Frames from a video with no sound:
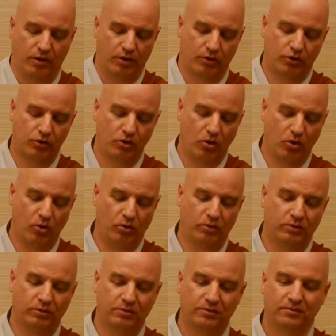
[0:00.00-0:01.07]

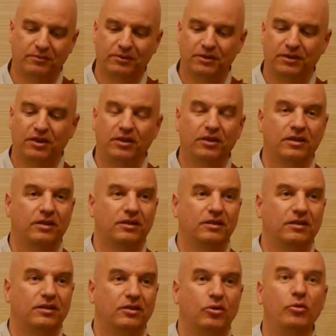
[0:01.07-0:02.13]
So
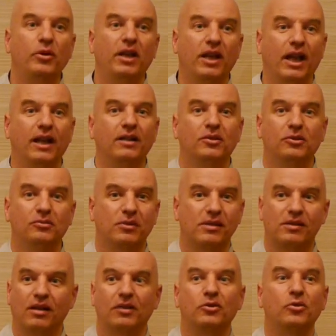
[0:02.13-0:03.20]
Hui Neng, who
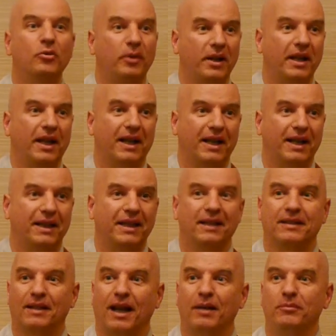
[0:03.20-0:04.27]
was not Hui Neng at
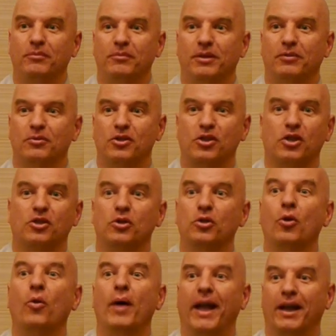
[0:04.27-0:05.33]
that time, he was just
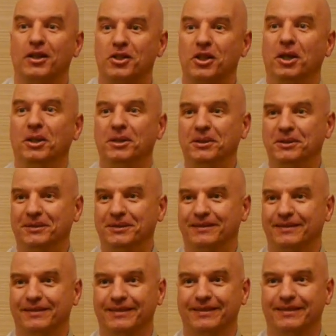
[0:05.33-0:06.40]
No Jia,
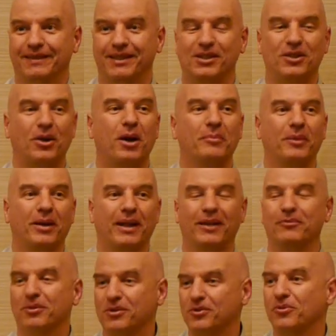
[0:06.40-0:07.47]
His Dharma
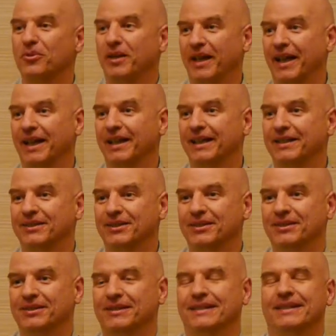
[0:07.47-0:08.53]
name was Hui Neng
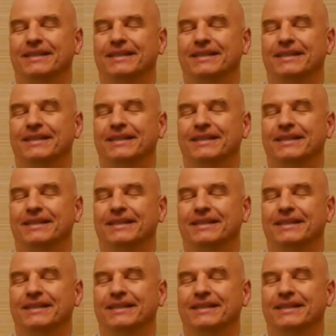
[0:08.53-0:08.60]
later.